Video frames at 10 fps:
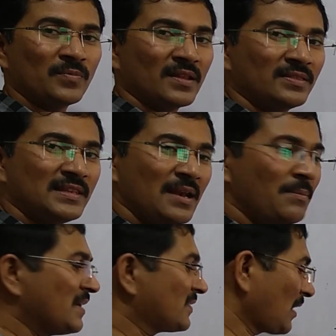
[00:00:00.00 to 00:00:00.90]
The
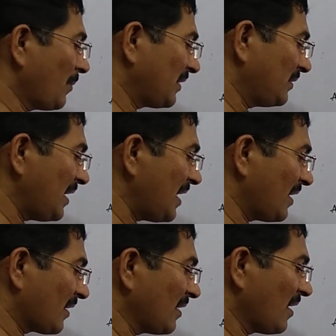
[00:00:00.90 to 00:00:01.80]
elements coming
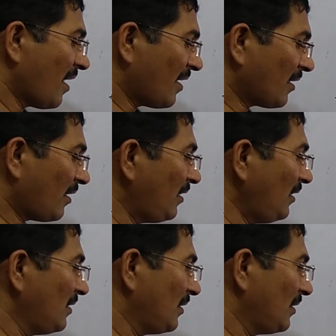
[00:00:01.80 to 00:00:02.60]
there are all